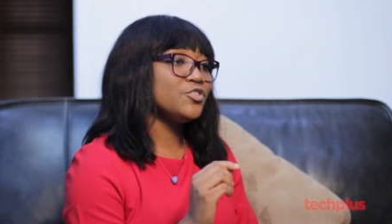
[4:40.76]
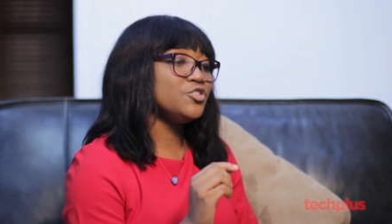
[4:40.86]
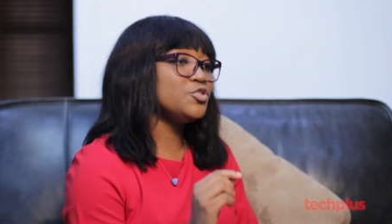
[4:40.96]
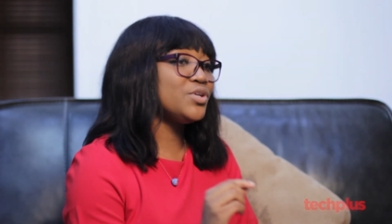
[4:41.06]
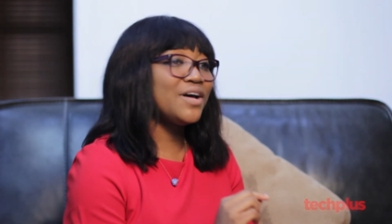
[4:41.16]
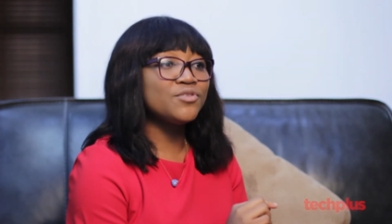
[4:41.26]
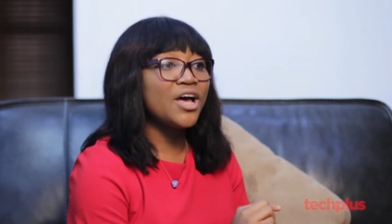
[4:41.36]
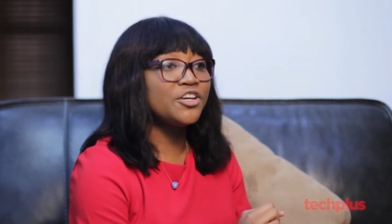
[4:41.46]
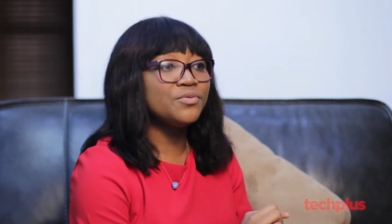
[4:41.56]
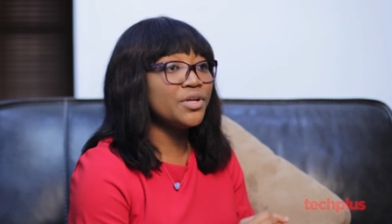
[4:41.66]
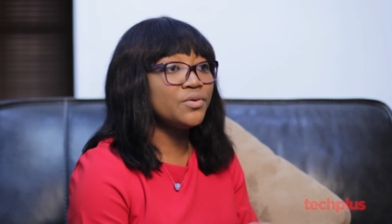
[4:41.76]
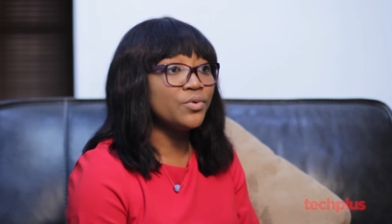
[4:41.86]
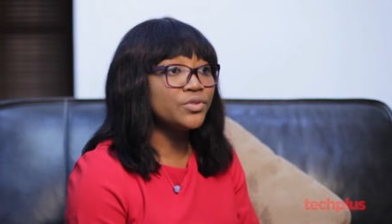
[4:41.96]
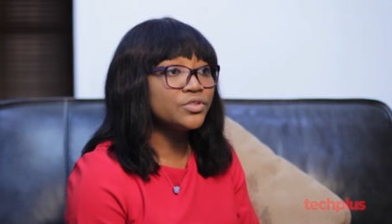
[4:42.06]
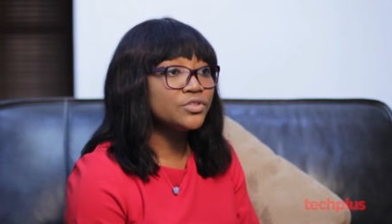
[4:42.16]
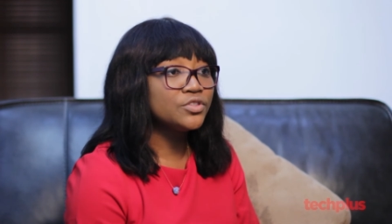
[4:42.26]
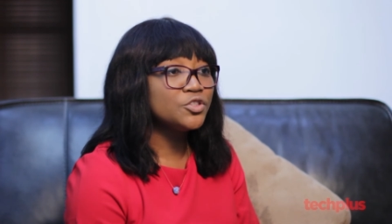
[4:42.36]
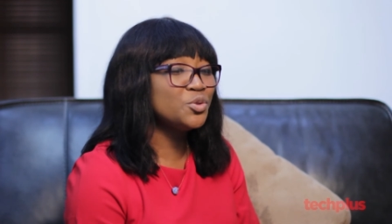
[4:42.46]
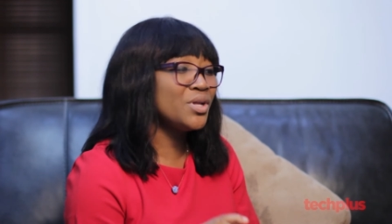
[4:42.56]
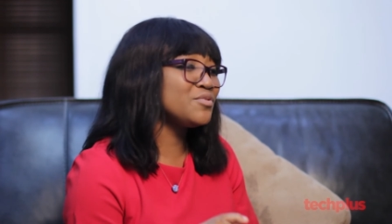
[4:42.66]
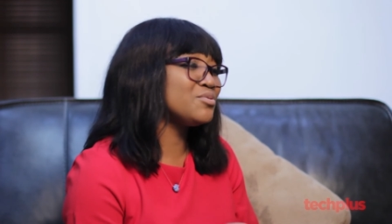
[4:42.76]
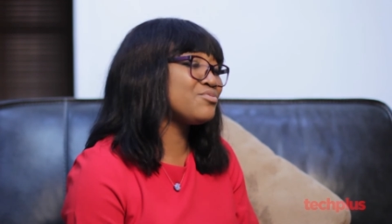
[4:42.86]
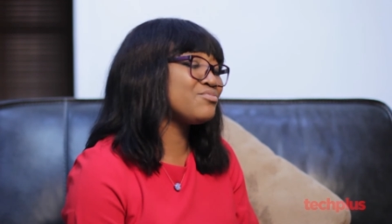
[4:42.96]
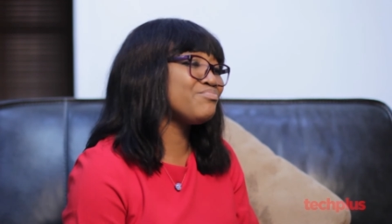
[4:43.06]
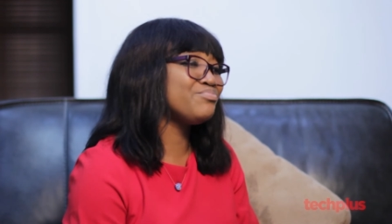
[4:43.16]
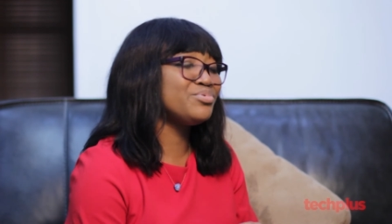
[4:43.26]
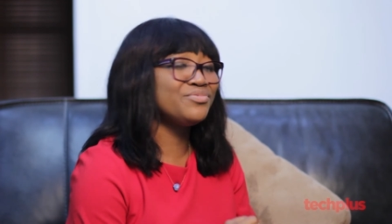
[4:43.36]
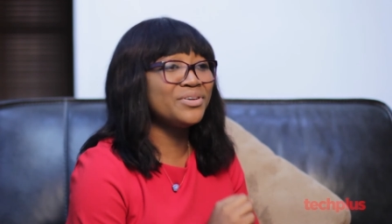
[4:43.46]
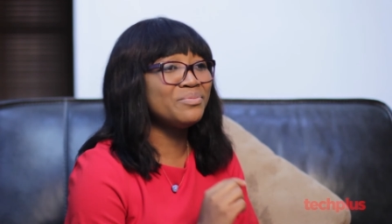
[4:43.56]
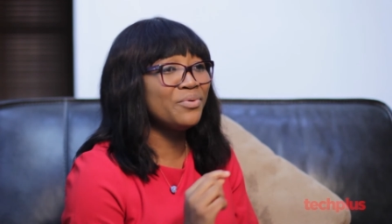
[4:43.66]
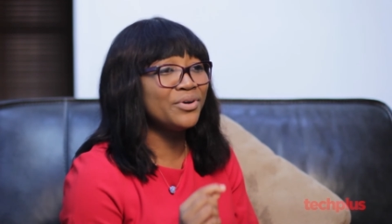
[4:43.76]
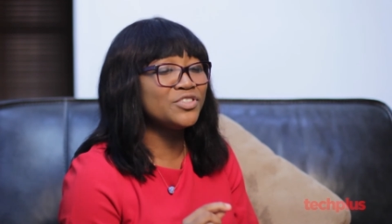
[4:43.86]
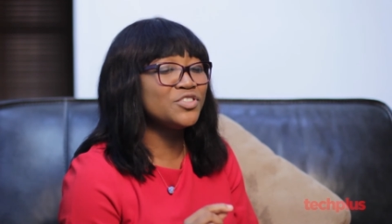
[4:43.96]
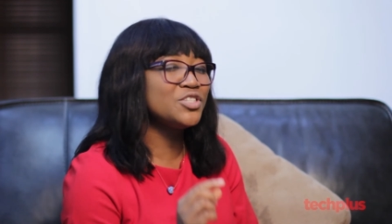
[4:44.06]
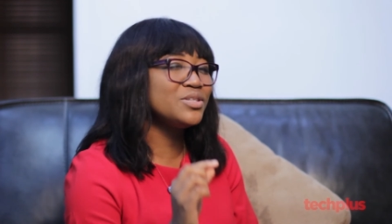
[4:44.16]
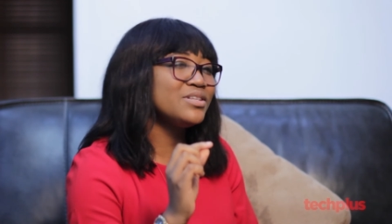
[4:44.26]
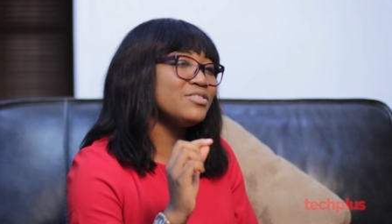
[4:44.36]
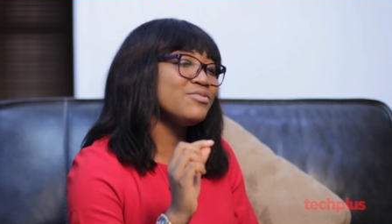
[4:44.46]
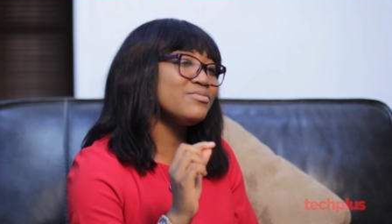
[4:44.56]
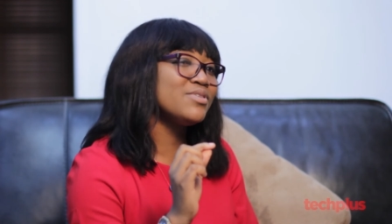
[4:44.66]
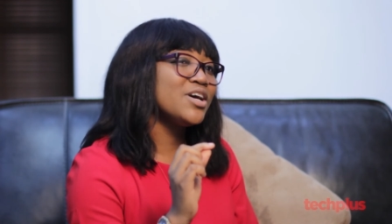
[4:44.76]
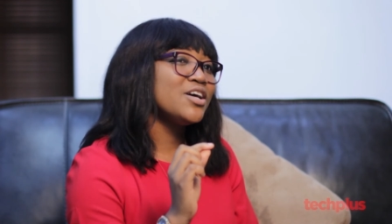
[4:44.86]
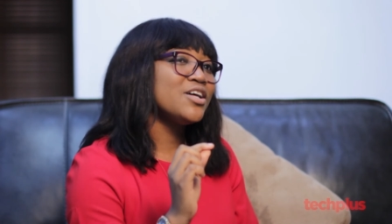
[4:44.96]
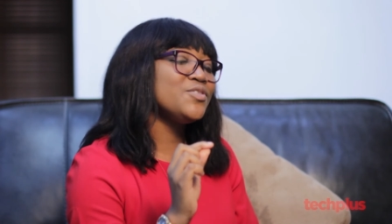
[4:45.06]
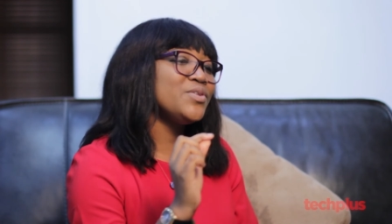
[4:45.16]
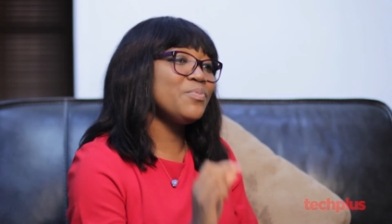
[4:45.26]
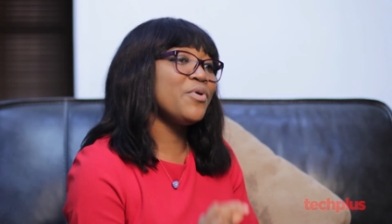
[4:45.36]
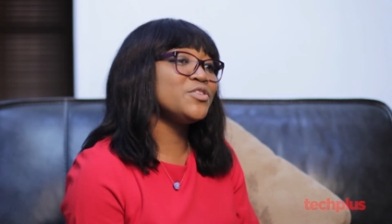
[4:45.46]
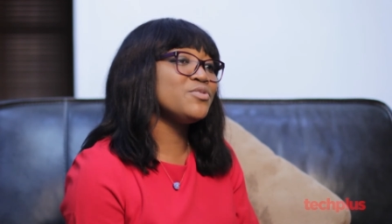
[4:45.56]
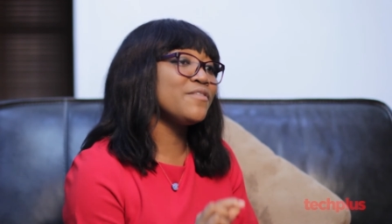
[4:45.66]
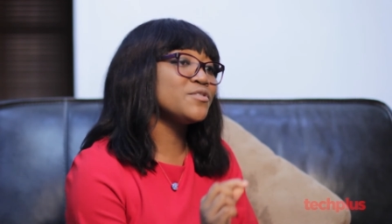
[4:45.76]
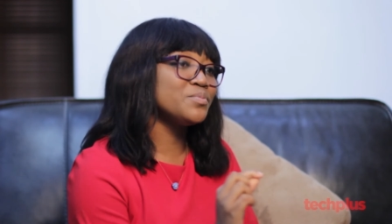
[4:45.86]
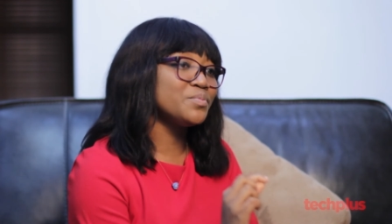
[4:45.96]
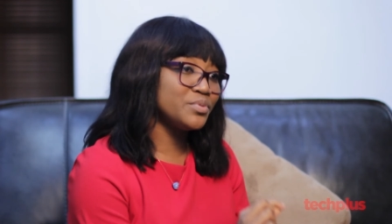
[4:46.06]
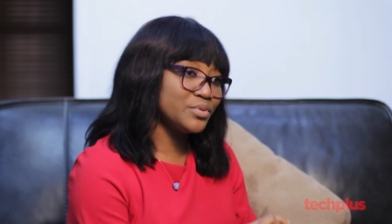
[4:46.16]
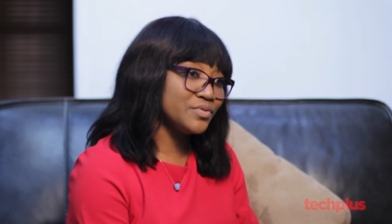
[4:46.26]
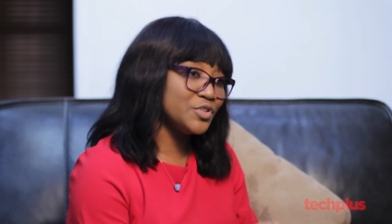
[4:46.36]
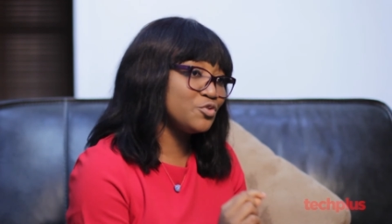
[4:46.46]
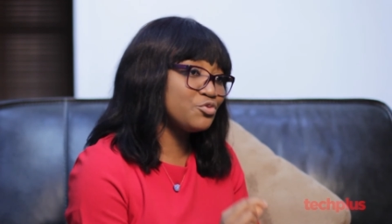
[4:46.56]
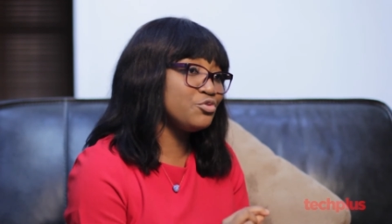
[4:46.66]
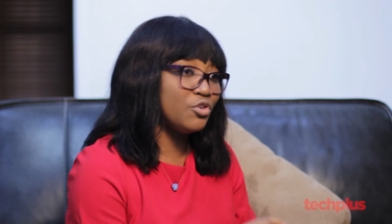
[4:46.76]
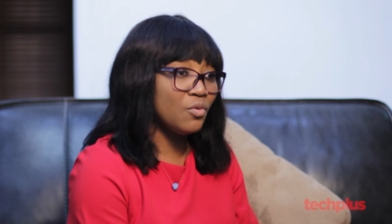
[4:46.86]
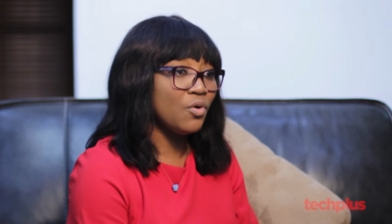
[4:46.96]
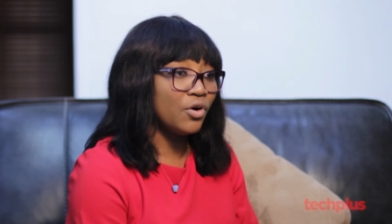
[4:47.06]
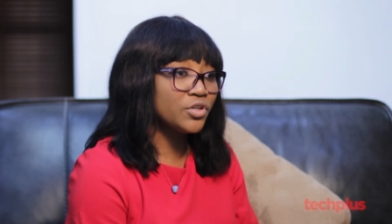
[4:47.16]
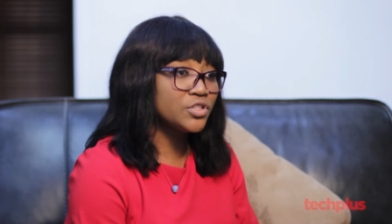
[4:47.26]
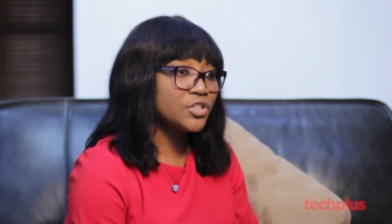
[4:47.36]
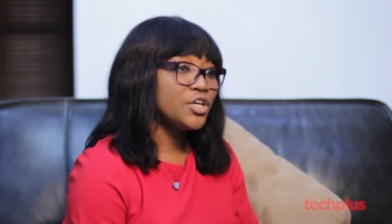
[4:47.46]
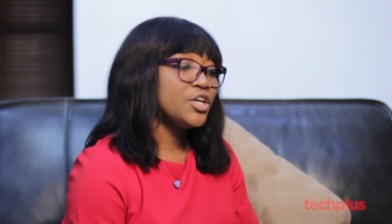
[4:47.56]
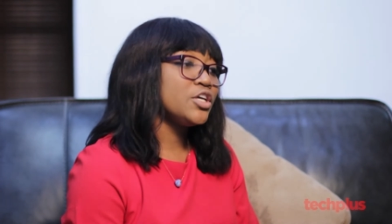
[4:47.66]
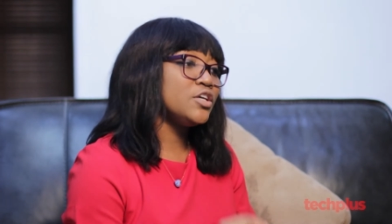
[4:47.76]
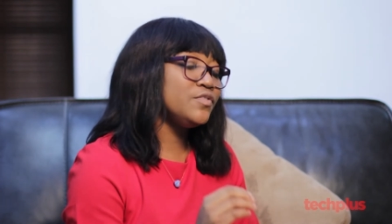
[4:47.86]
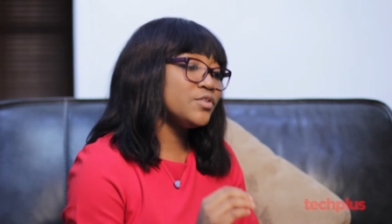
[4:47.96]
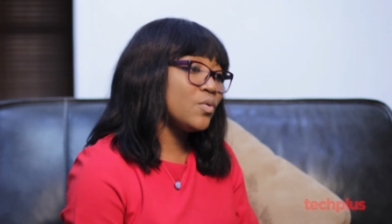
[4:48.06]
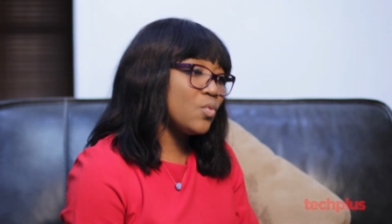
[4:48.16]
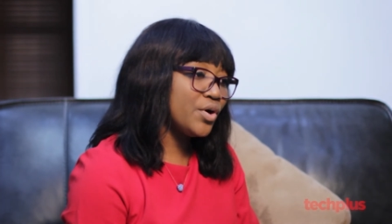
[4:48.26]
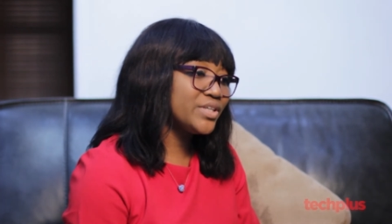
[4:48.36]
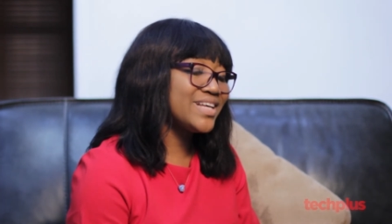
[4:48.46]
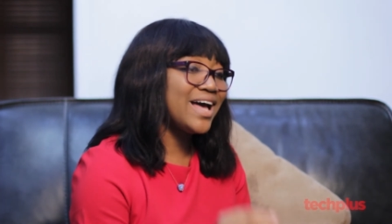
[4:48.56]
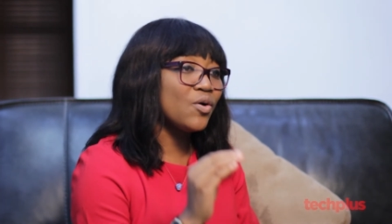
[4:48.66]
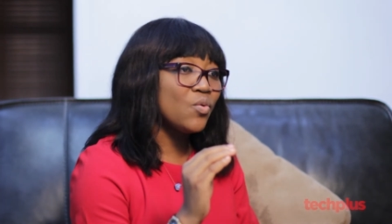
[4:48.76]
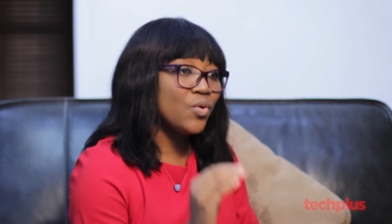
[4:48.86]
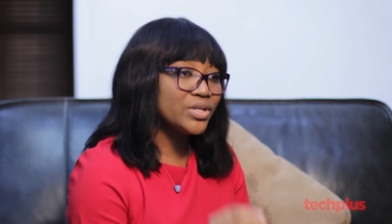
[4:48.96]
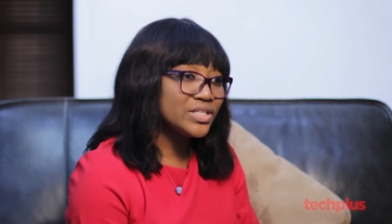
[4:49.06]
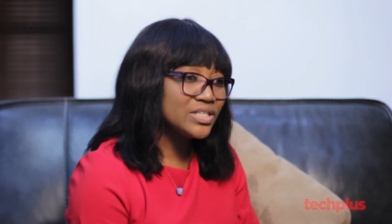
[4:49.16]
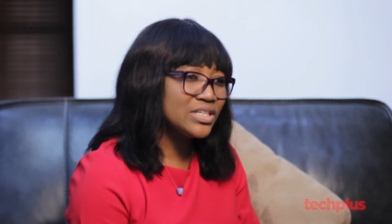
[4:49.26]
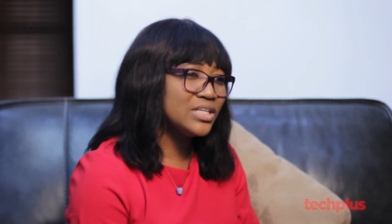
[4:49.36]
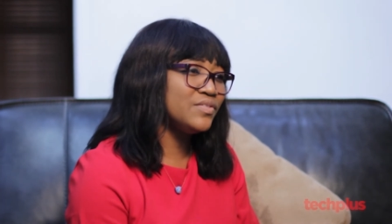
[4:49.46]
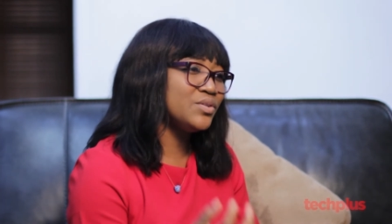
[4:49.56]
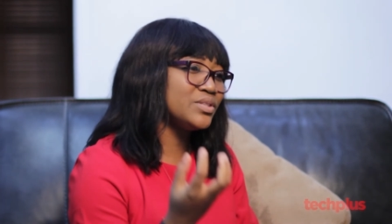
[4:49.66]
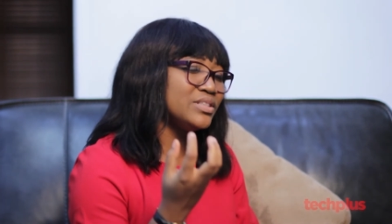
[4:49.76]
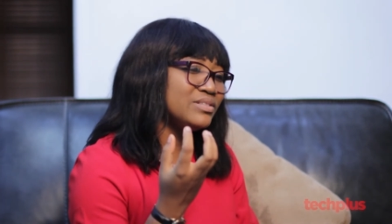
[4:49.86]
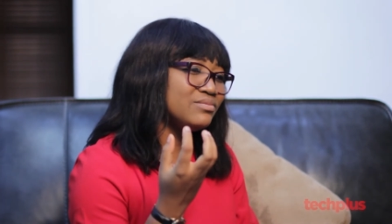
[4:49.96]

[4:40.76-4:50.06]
you don't have to argue with anyone. You don't have to prove any point. The, you, the only point you have to prove is through your works. If your works are quality, if your